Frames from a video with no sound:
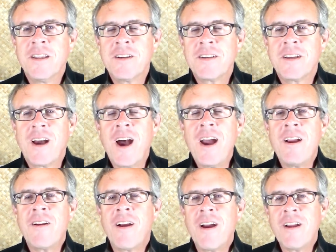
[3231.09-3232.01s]
there's a
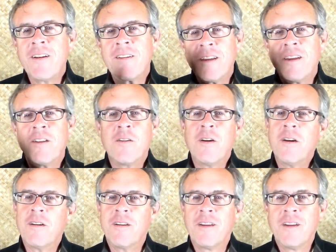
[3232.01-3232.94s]
higher, higher thing, you know.
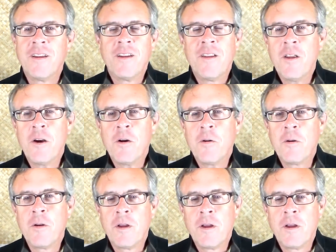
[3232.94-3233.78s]
Ah, no,